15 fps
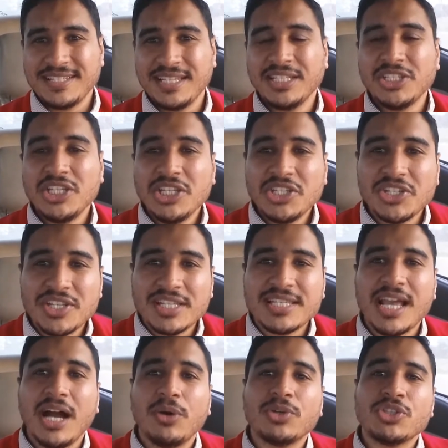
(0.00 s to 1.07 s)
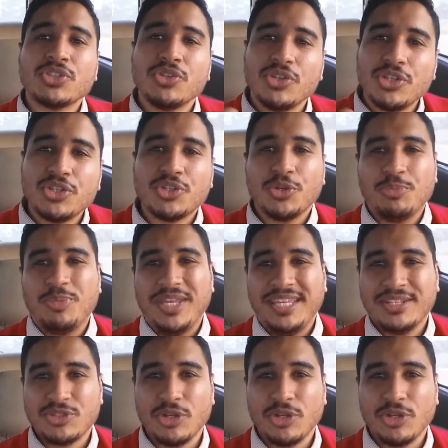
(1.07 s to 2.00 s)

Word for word: He teaches us how students should be.